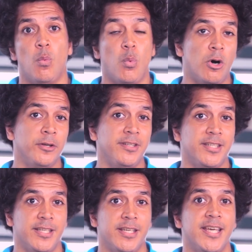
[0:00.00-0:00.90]
One
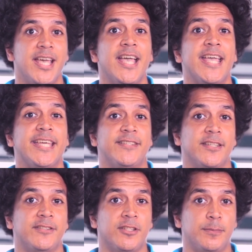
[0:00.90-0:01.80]
is
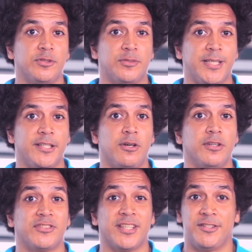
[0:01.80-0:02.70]
that double split
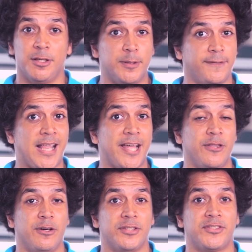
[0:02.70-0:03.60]
knots and double flat
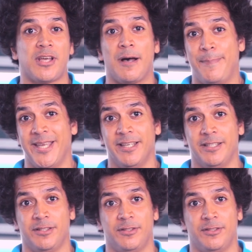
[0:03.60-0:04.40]
knots are bigger,